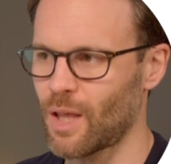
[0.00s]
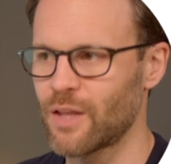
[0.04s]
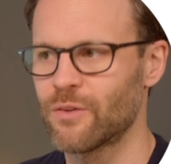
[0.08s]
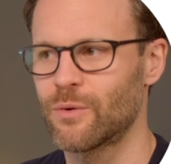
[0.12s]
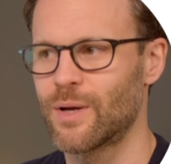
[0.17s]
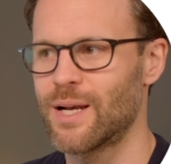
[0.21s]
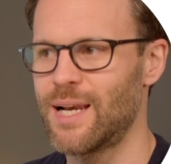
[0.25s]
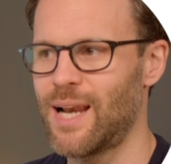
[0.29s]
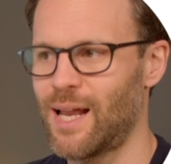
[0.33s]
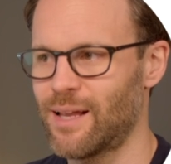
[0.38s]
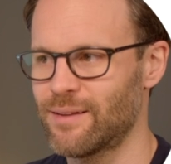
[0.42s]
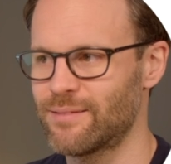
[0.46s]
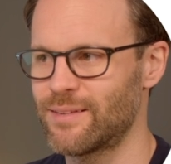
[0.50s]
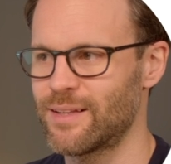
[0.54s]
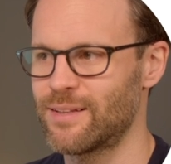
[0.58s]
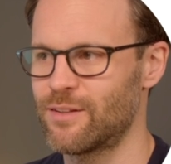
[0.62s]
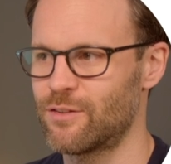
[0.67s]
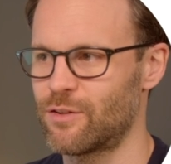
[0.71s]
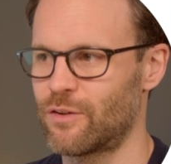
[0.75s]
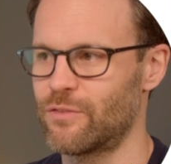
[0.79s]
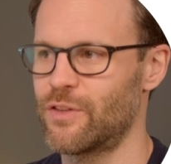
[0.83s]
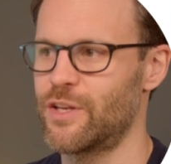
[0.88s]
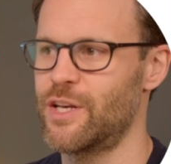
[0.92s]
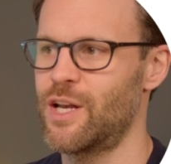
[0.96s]
So I last did
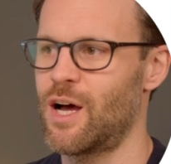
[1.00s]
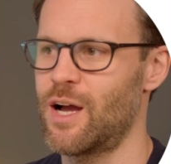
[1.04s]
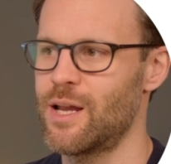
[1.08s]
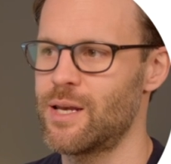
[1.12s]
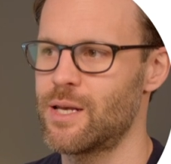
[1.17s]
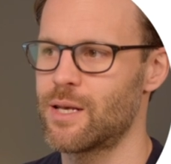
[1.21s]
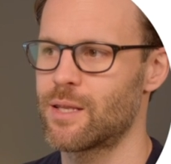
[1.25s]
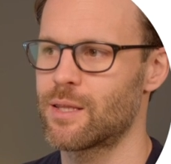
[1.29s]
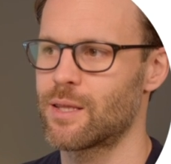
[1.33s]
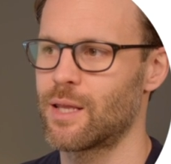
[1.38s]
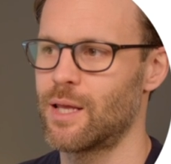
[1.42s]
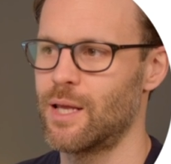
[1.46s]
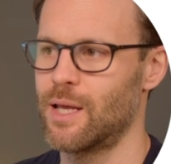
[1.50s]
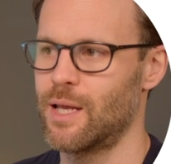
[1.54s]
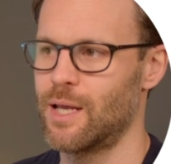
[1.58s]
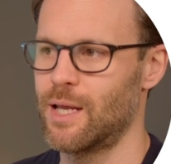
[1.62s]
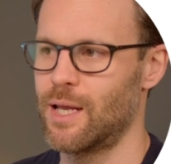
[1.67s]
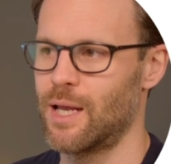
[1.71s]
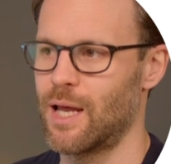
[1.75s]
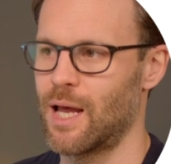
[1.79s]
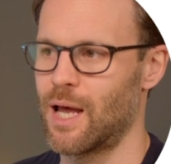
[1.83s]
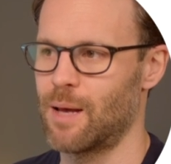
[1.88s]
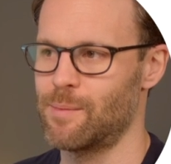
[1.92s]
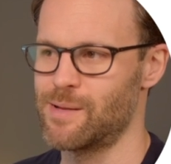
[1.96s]
this on the 9th,
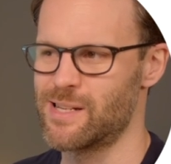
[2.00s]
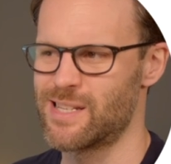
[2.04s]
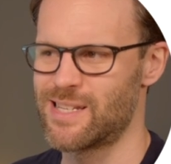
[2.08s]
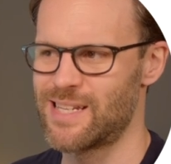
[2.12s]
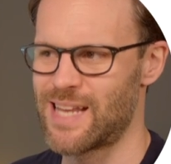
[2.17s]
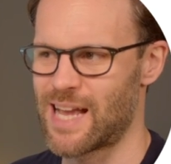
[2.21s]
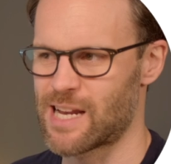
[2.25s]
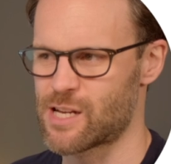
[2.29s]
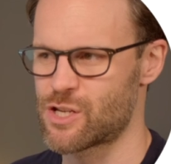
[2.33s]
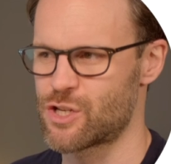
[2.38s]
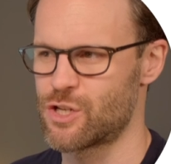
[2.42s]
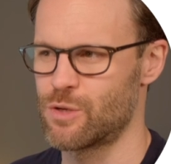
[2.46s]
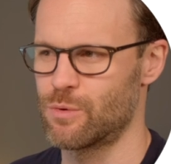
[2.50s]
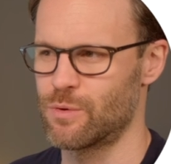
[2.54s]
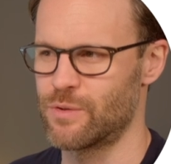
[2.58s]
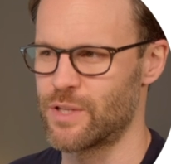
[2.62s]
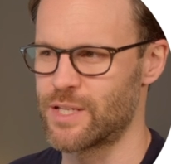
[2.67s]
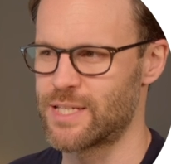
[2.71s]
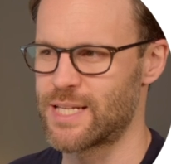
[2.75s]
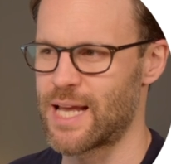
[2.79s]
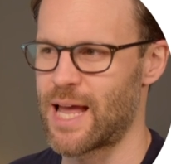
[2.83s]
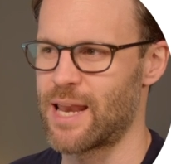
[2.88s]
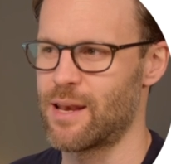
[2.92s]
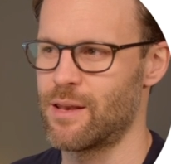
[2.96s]
um, it's next due on
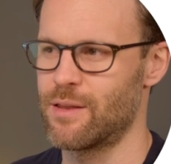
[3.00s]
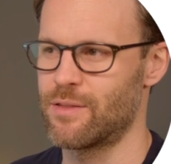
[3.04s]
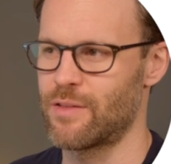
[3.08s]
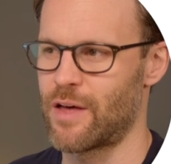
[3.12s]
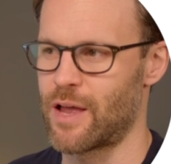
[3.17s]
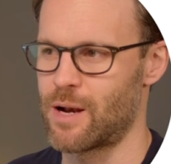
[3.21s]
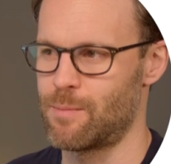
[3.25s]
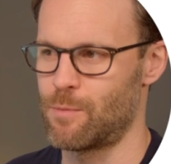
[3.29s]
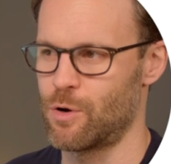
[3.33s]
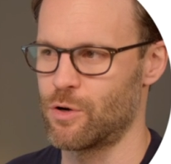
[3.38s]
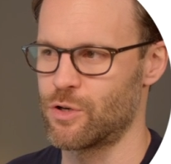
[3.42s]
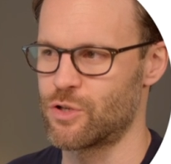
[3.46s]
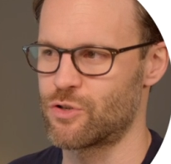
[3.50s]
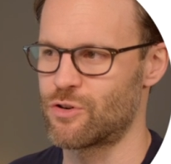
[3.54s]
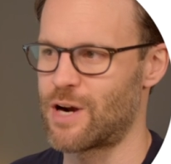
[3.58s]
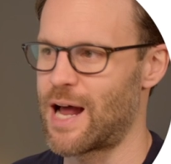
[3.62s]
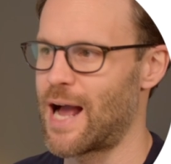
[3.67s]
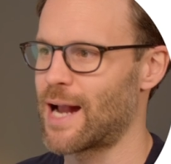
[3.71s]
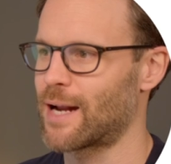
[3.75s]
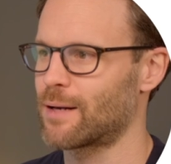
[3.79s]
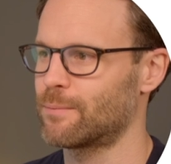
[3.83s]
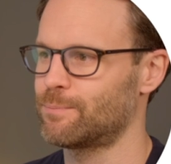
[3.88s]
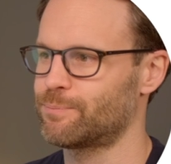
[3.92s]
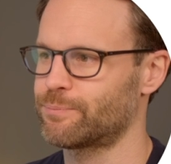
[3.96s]
the 10th and I'm on
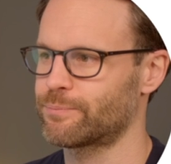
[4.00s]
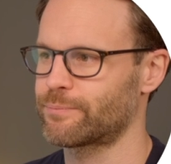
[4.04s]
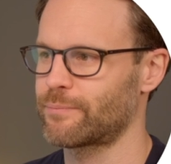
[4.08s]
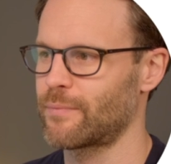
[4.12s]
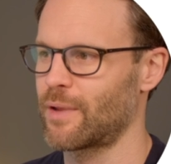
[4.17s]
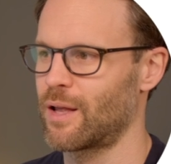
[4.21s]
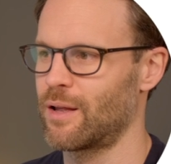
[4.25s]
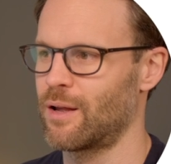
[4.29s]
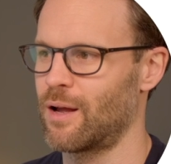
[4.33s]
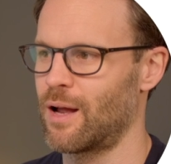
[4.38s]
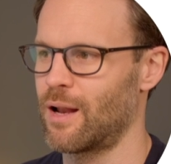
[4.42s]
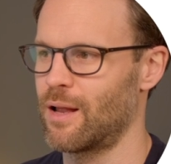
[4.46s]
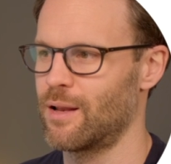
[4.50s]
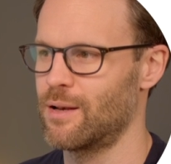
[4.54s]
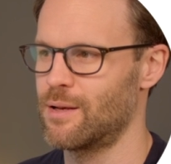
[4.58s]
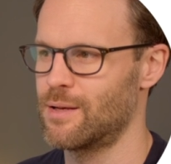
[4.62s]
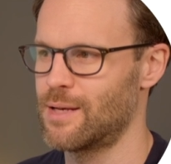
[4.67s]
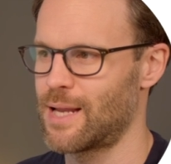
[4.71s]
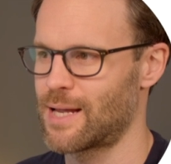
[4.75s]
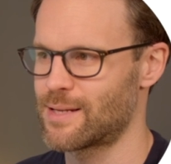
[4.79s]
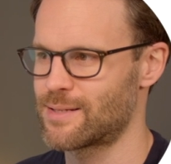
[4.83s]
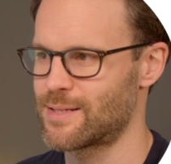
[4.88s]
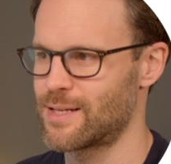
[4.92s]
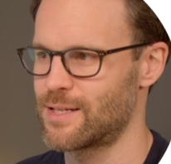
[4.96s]
track. I
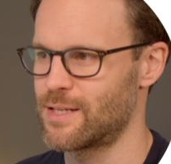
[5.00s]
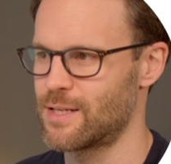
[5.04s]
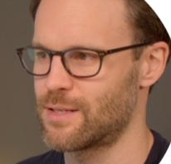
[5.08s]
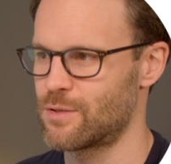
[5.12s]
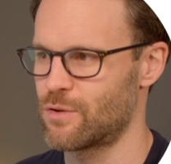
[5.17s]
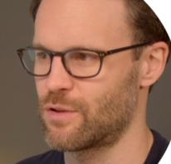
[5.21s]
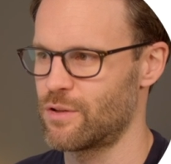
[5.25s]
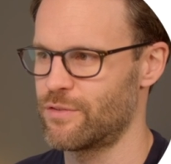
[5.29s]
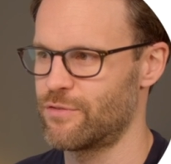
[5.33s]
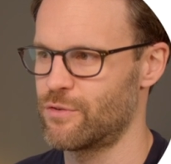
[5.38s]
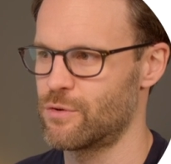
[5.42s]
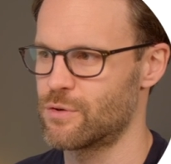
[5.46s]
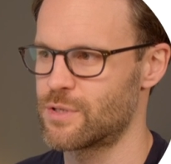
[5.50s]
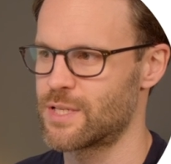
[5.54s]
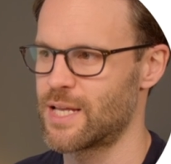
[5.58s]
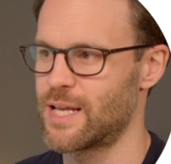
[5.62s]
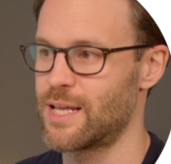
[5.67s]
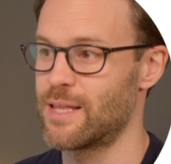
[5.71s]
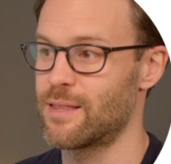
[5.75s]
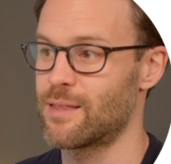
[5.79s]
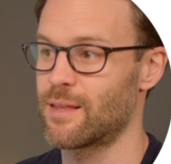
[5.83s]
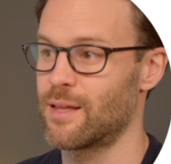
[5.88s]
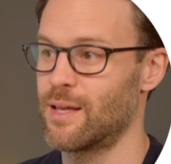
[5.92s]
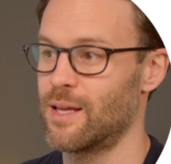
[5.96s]
last did this on the
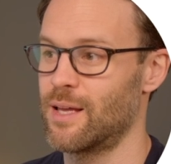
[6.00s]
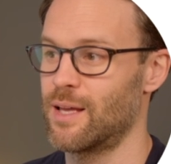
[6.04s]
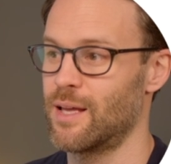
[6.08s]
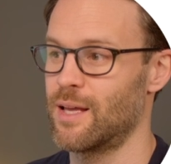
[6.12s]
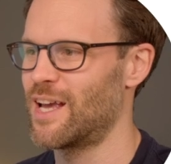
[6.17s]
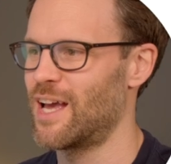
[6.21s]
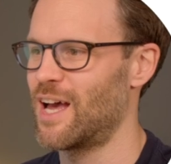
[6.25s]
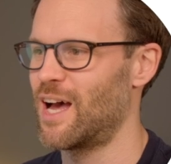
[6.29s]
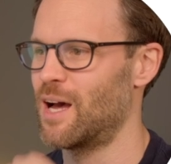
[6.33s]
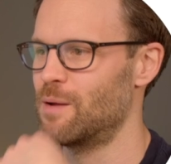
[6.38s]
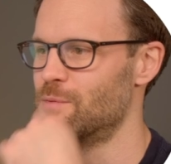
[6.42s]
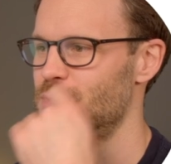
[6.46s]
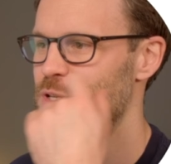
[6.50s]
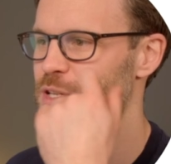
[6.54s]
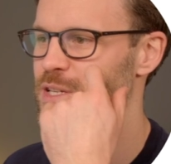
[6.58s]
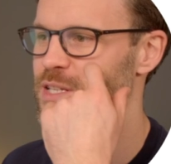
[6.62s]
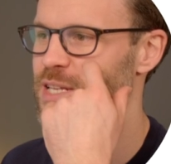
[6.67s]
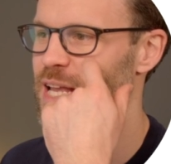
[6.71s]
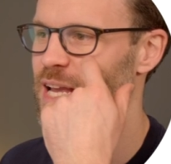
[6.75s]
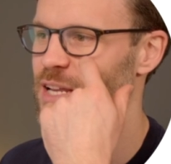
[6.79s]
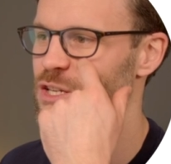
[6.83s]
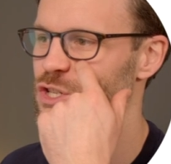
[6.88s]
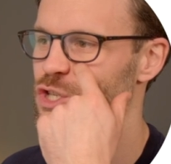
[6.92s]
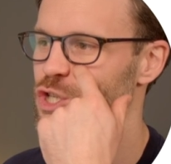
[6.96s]
14th, um, so it's
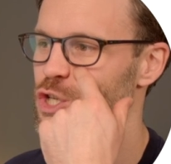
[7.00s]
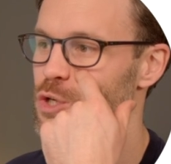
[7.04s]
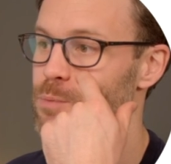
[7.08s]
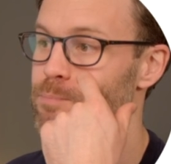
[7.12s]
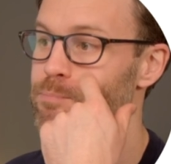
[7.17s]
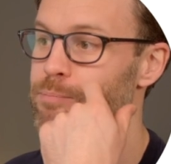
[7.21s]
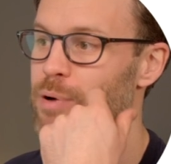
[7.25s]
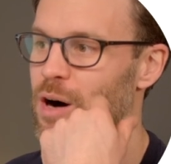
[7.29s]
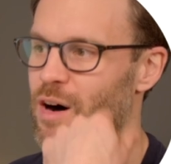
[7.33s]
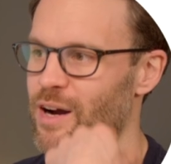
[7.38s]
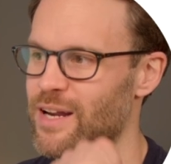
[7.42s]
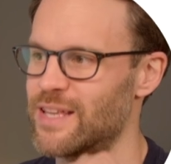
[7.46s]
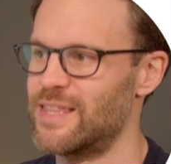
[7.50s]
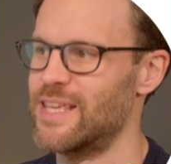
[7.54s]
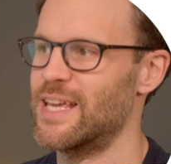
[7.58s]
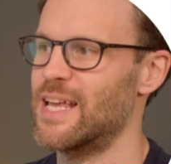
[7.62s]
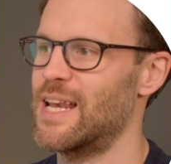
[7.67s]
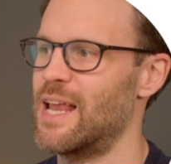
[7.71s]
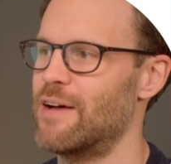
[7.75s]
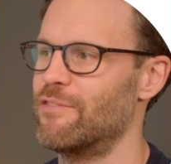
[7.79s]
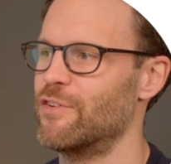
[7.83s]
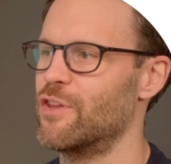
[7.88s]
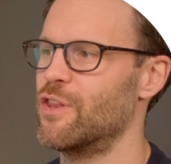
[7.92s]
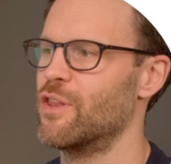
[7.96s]
next due by the
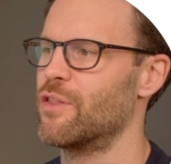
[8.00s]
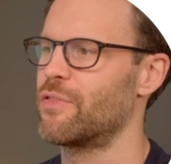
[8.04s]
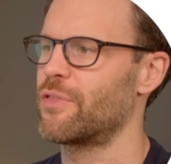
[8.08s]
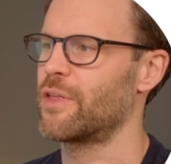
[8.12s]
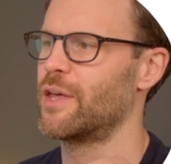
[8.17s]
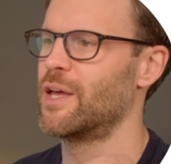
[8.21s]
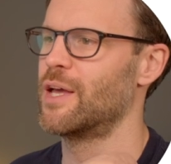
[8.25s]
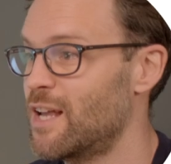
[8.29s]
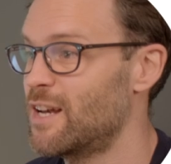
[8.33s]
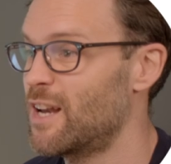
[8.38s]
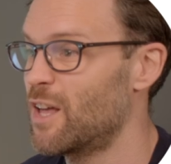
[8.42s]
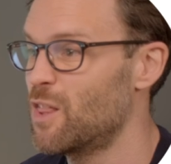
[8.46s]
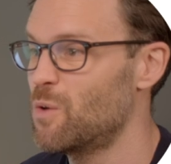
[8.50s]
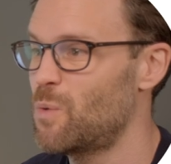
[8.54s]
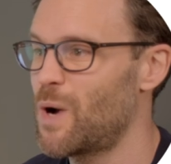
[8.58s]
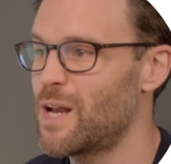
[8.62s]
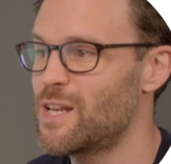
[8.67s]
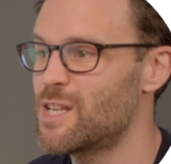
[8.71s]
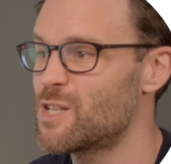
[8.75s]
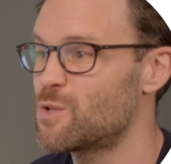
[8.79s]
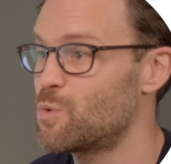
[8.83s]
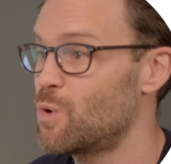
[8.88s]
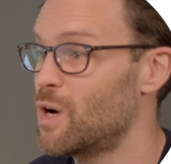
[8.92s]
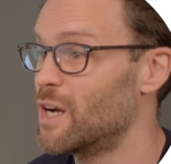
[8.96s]
11th. Now the way
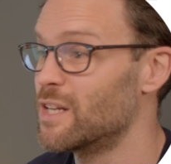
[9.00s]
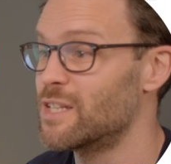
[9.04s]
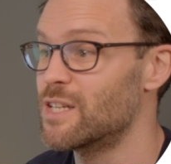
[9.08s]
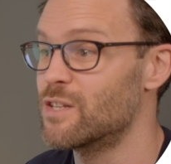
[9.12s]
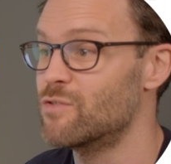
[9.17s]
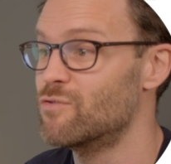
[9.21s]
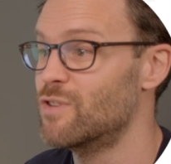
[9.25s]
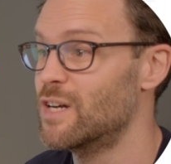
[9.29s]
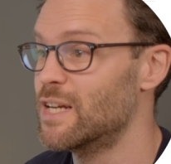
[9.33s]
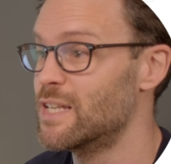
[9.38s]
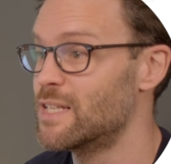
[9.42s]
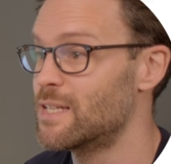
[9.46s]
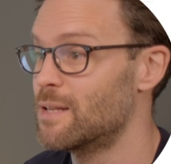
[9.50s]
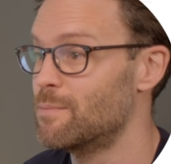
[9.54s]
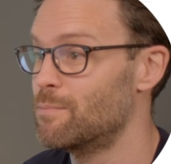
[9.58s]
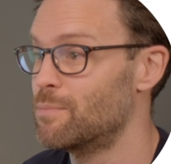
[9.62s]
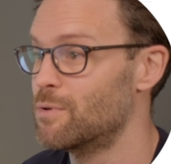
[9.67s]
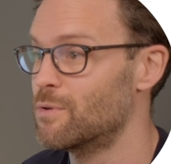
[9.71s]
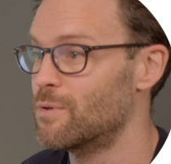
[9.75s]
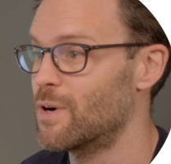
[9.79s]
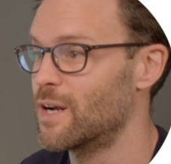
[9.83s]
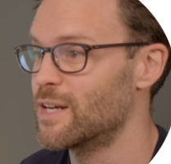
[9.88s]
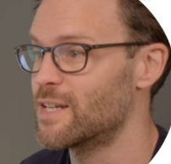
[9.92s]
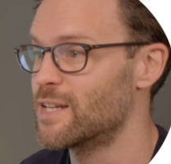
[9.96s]
this works is really simple. I